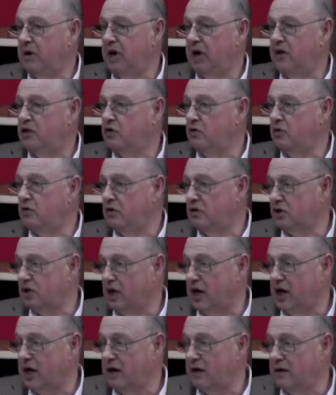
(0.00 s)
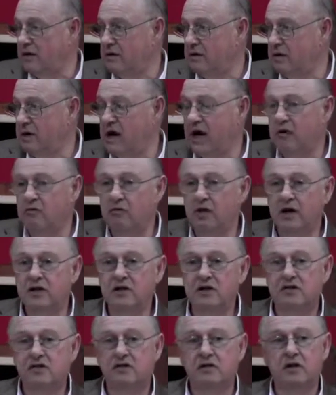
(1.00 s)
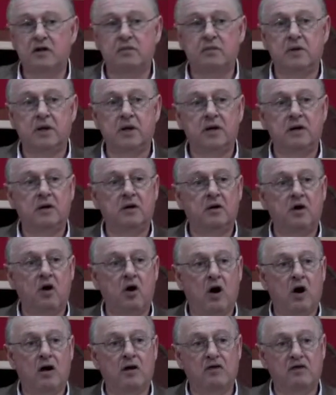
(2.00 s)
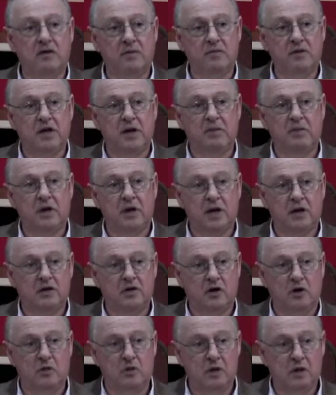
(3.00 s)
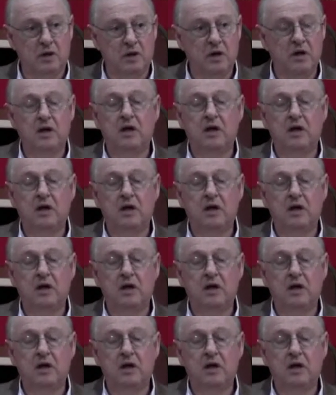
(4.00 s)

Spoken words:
May, June, or July. I register them in August, September, October.